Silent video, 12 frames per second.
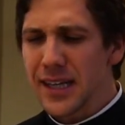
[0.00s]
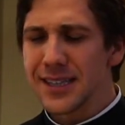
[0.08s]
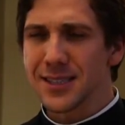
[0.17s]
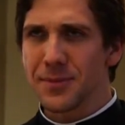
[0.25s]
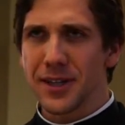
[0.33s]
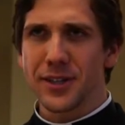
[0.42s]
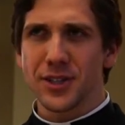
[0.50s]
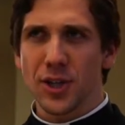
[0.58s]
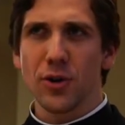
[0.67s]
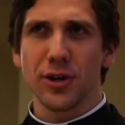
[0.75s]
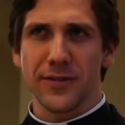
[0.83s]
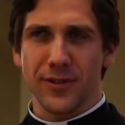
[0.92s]
is something so
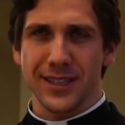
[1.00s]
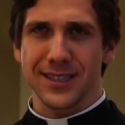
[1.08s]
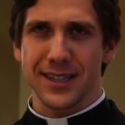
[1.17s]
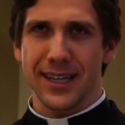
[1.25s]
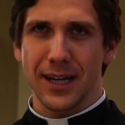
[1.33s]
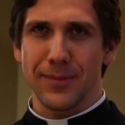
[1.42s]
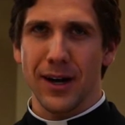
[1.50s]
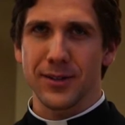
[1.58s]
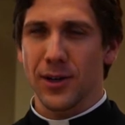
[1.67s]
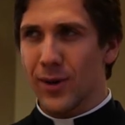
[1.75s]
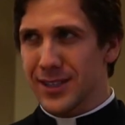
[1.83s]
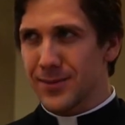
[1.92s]
good for us to think about. Do
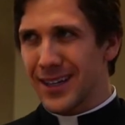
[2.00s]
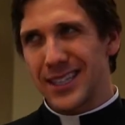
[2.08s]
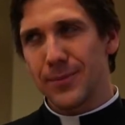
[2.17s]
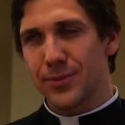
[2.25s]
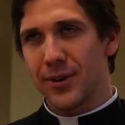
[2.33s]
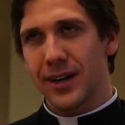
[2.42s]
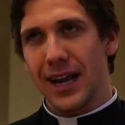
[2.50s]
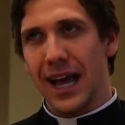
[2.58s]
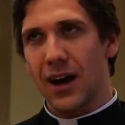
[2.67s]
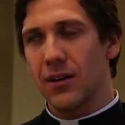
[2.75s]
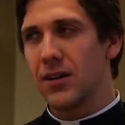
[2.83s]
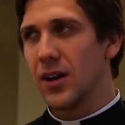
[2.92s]
we want something temporary
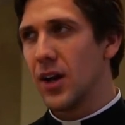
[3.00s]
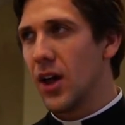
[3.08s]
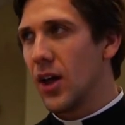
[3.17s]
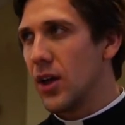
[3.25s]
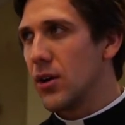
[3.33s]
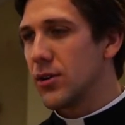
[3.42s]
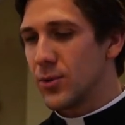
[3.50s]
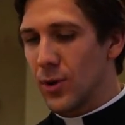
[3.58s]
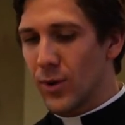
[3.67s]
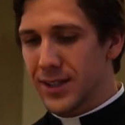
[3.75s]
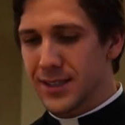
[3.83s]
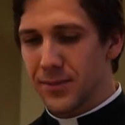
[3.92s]
now, or do we
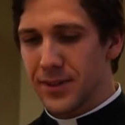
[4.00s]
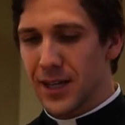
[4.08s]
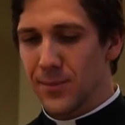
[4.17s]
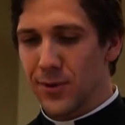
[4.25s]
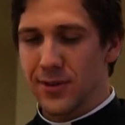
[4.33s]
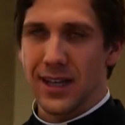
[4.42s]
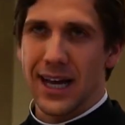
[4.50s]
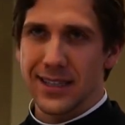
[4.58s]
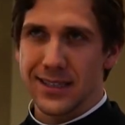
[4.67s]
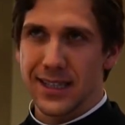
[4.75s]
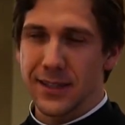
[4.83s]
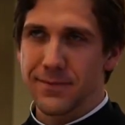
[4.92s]
want something more
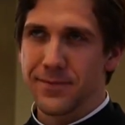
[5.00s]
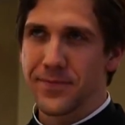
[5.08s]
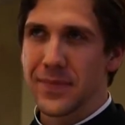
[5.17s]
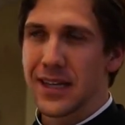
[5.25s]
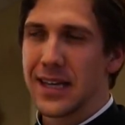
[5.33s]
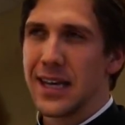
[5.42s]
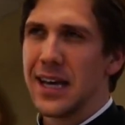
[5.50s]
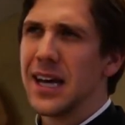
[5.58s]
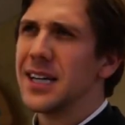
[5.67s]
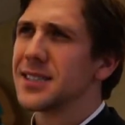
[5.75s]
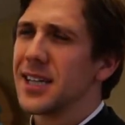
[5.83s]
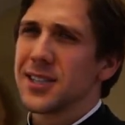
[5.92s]
lasting?
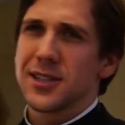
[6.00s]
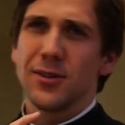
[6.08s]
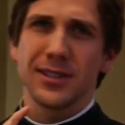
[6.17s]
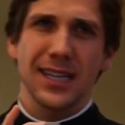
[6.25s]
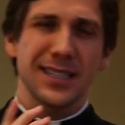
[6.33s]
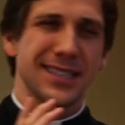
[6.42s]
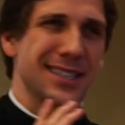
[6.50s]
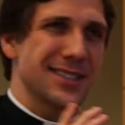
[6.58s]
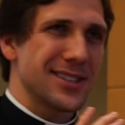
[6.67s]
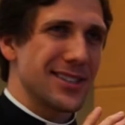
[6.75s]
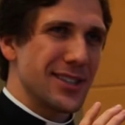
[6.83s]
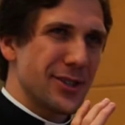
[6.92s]
C.S. Lewis has
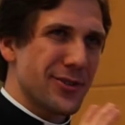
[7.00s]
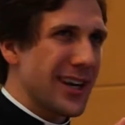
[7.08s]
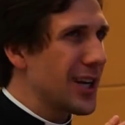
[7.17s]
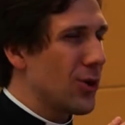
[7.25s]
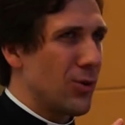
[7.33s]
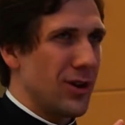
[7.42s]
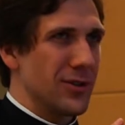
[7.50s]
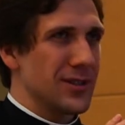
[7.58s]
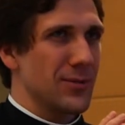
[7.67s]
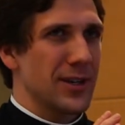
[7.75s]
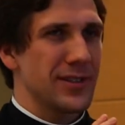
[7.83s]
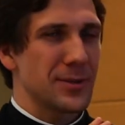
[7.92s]
this great quote in
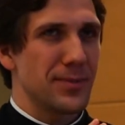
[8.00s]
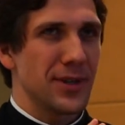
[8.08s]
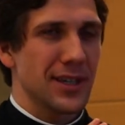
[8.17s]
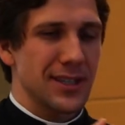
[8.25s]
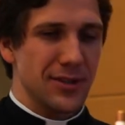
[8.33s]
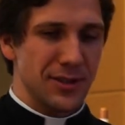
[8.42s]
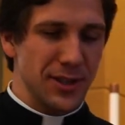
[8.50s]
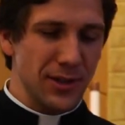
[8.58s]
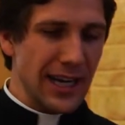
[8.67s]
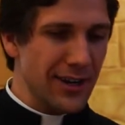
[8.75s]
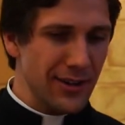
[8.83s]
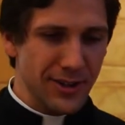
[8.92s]
one of his books. There's 2
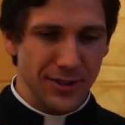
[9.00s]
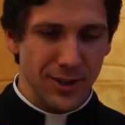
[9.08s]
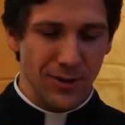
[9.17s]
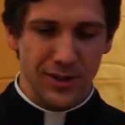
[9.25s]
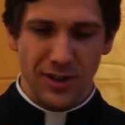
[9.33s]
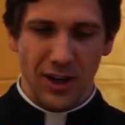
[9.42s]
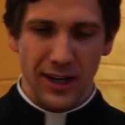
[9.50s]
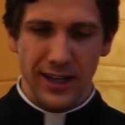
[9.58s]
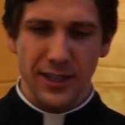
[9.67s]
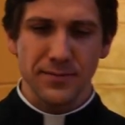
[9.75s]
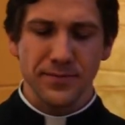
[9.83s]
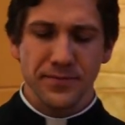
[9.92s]
characters who are
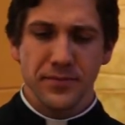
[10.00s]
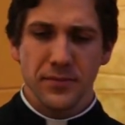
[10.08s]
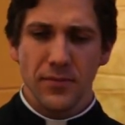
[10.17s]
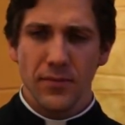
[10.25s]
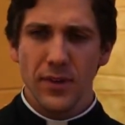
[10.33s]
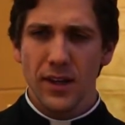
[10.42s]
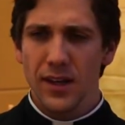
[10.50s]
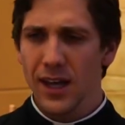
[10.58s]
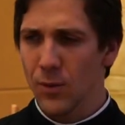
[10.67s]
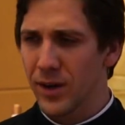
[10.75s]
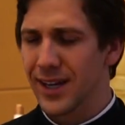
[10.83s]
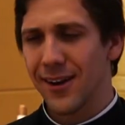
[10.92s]
talking.
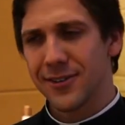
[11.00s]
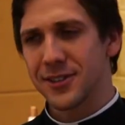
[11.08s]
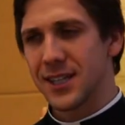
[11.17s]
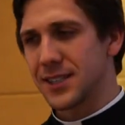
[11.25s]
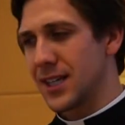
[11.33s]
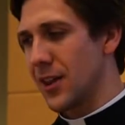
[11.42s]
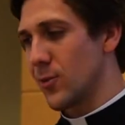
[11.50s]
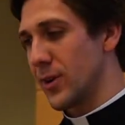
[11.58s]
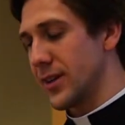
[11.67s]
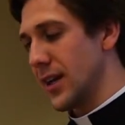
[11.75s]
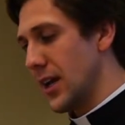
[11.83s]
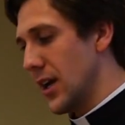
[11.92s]
And one character says to the other one,